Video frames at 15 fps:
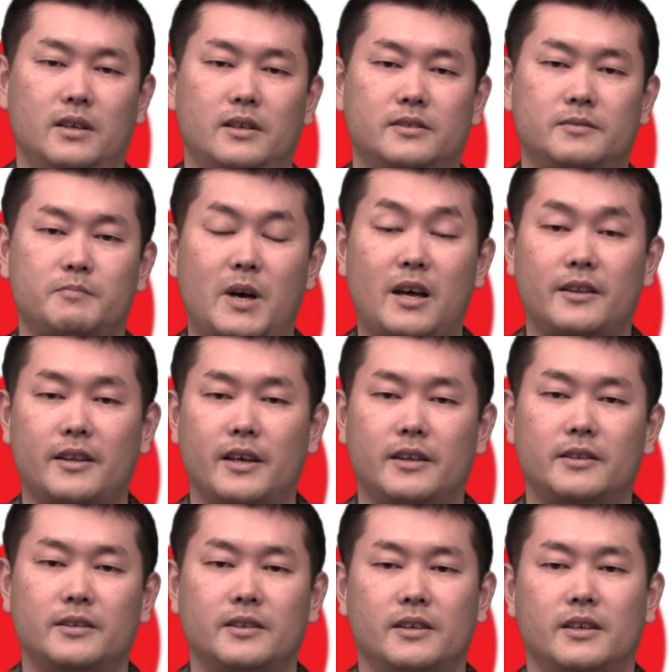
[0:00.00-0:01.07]
its
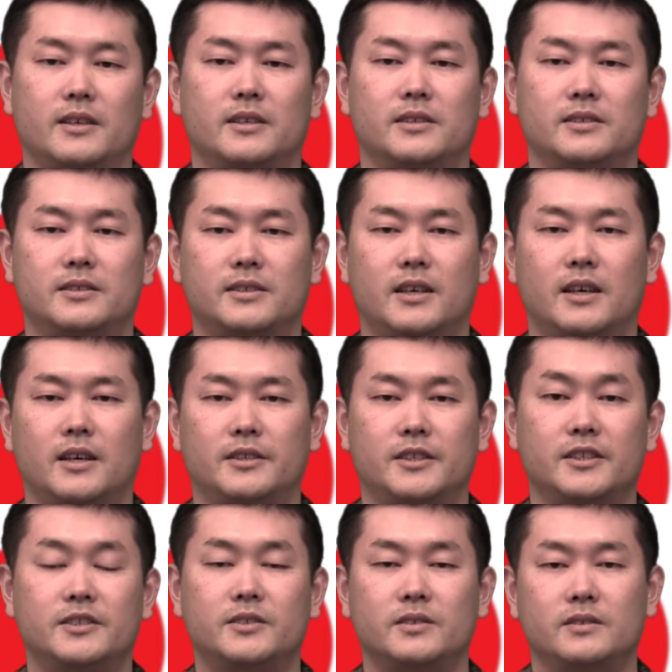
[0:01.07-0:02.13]
mandate is uh,
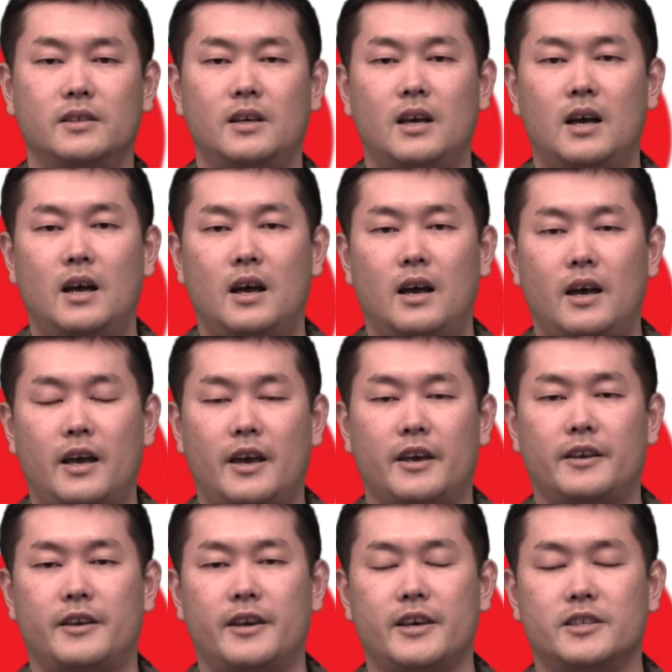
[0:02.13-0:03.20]
this
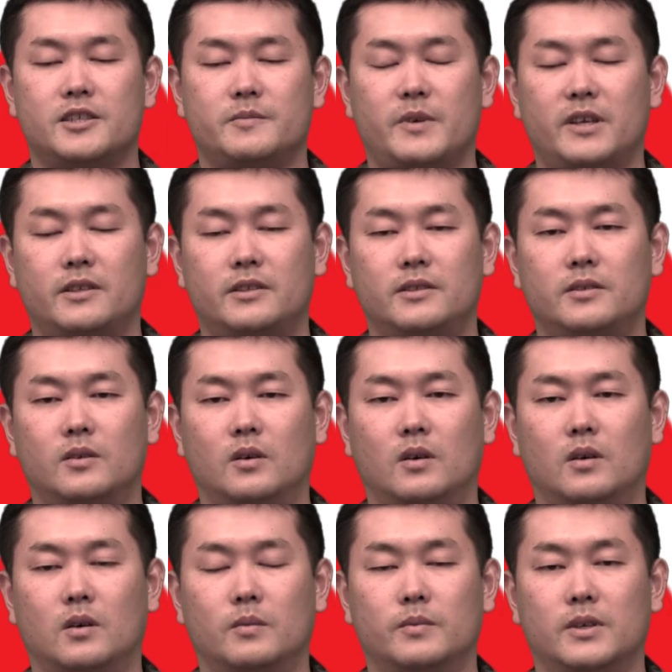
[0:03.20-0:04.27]
engagement
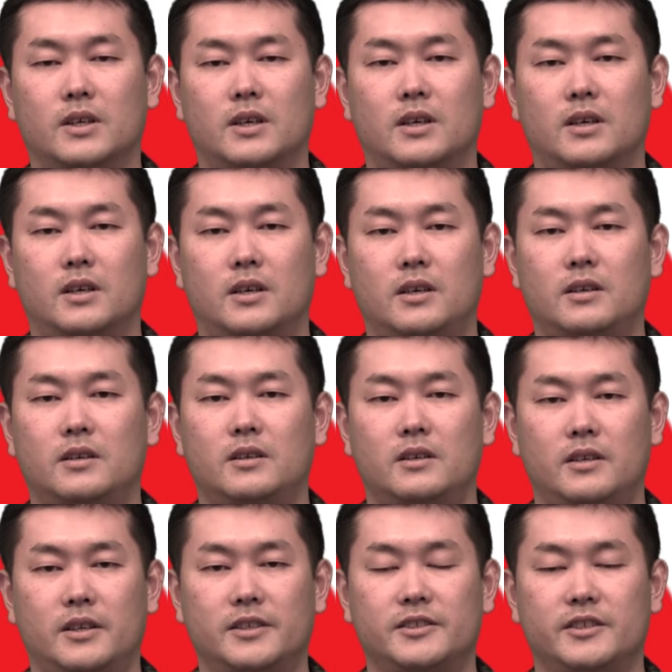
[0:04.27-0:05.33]
of
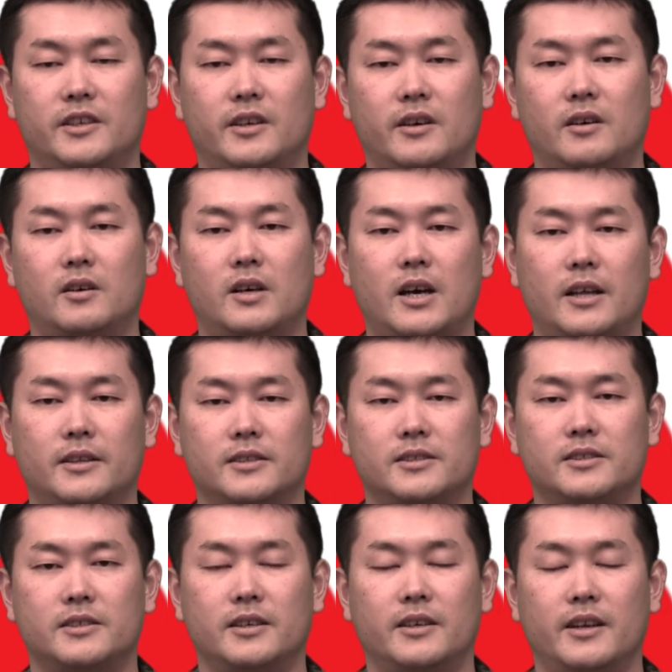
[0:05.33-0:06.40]
Israel and
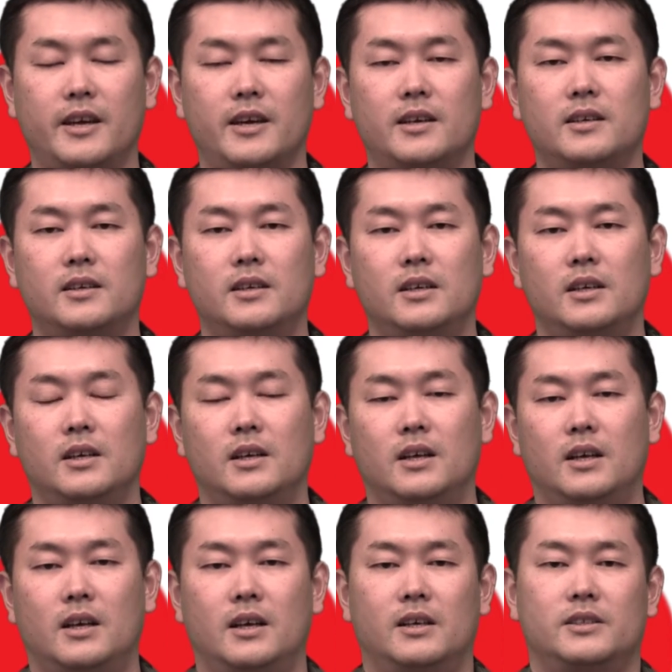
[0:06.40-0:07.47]
Syria.
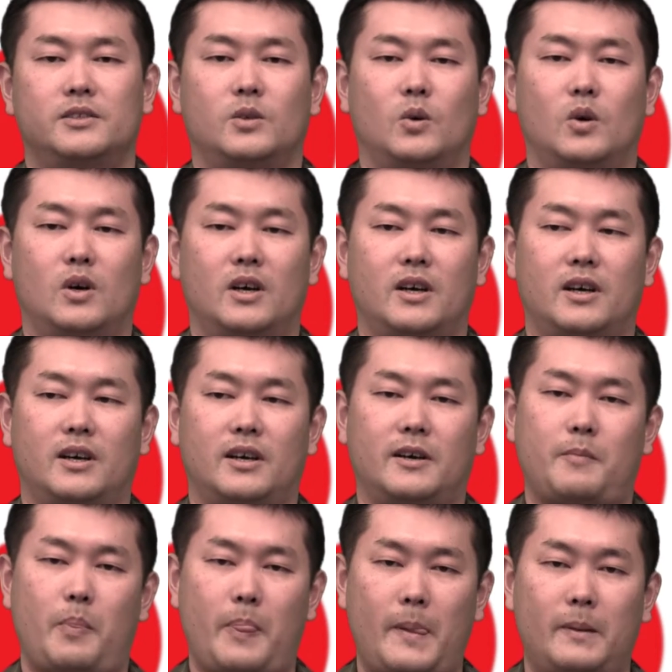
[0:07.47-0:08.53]
So
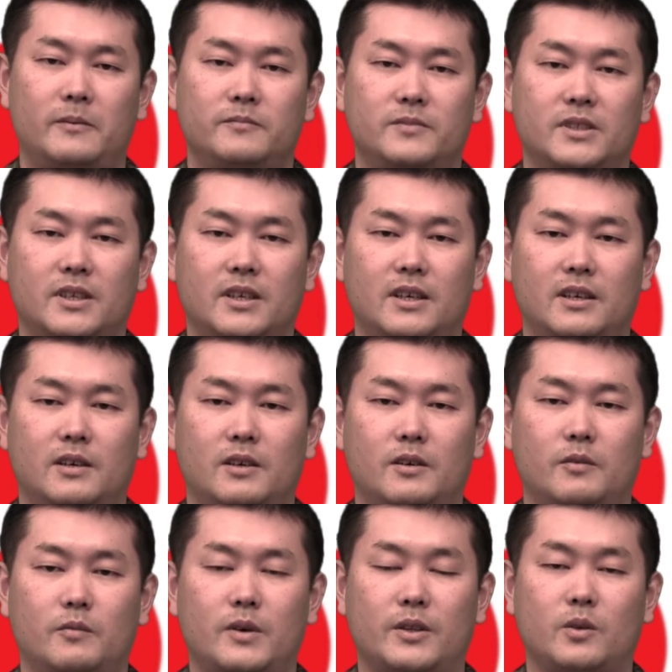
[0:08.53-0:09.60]

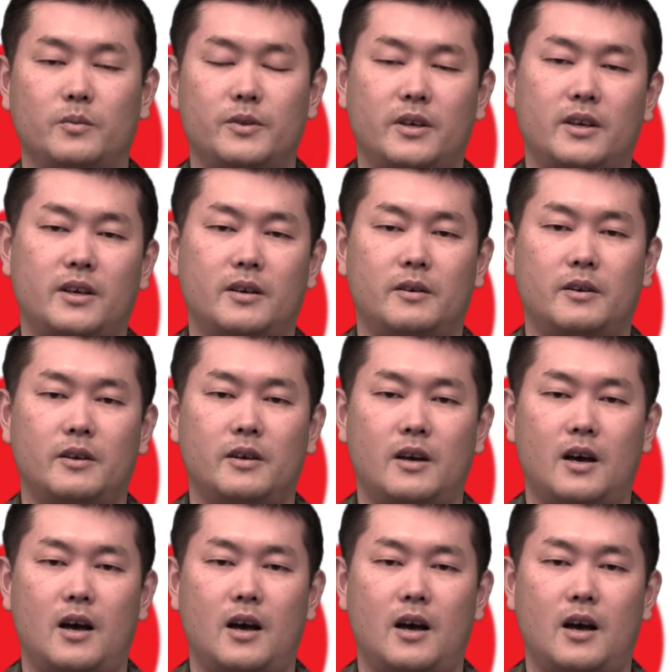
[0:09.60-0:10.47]
the one of the